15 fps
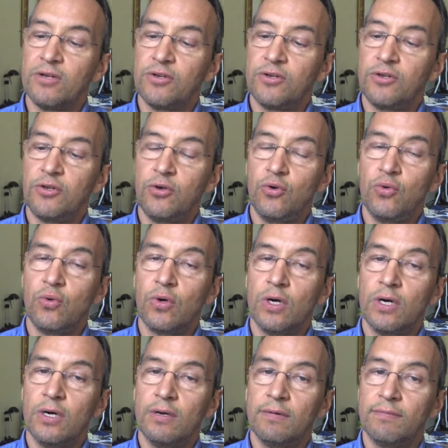
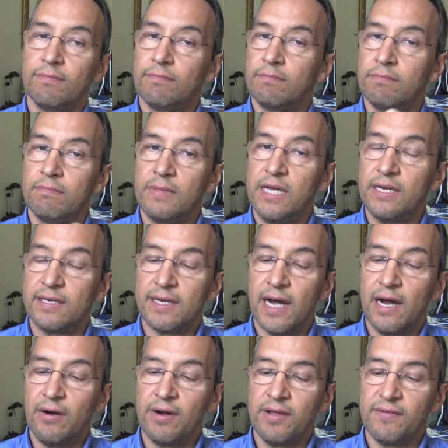to the
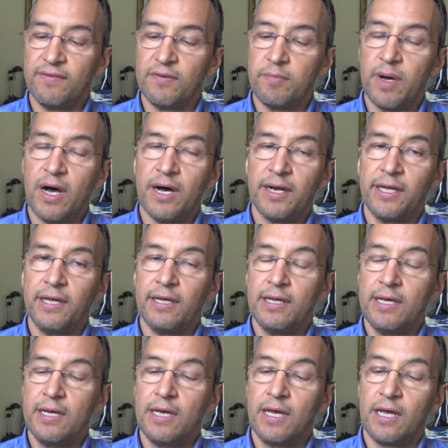entirety of the body,
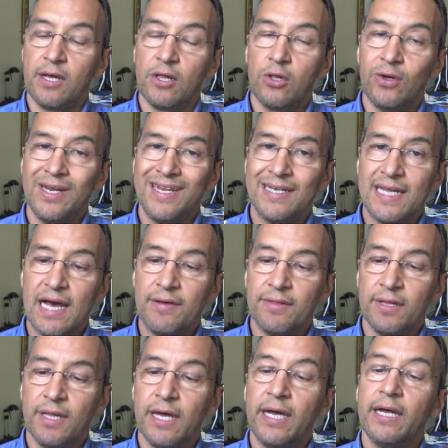including down the
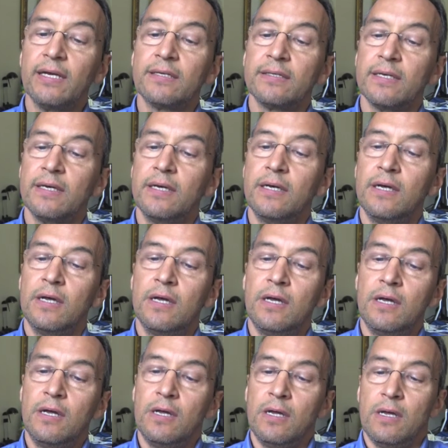legs.
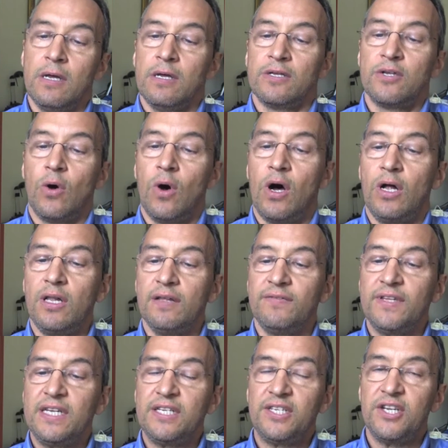So all of
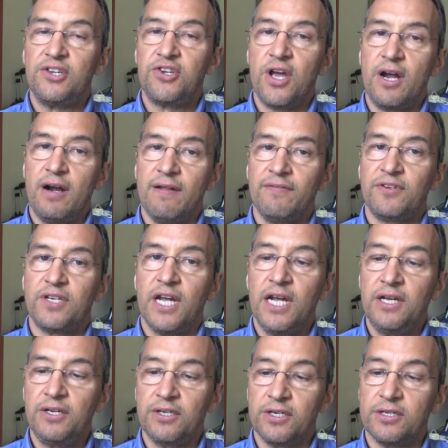these degenerative
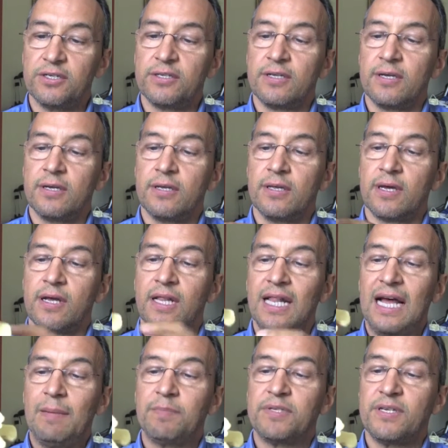changes, the
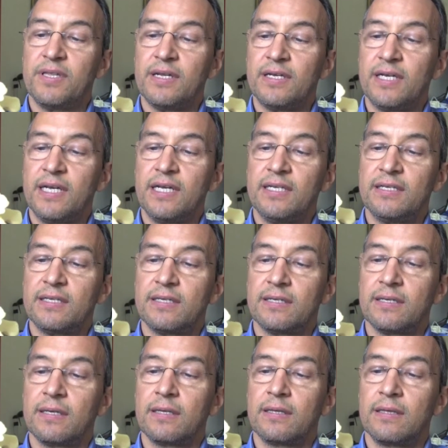collapse of the disc,
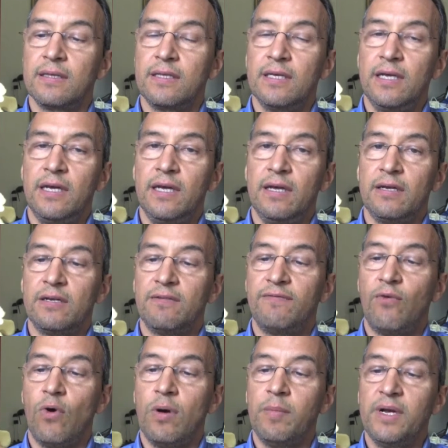the
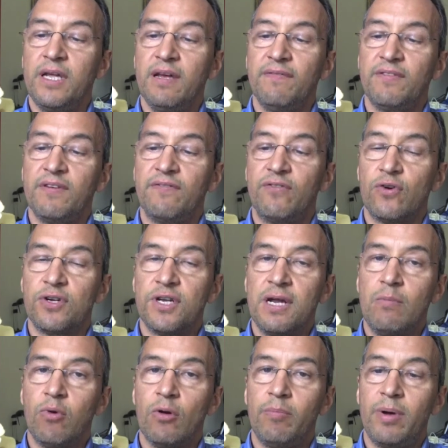deformity of the
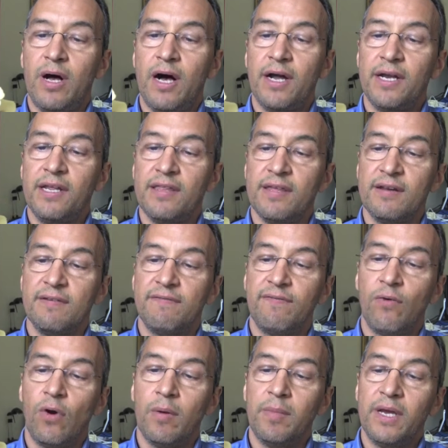vertebral body, the
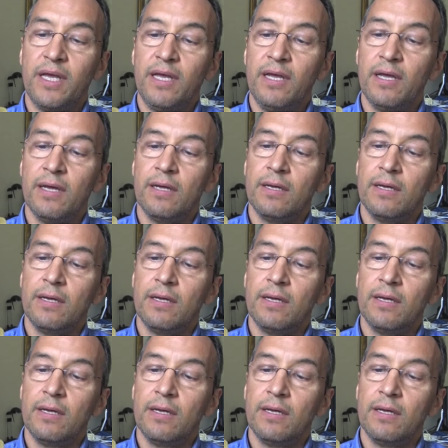deformity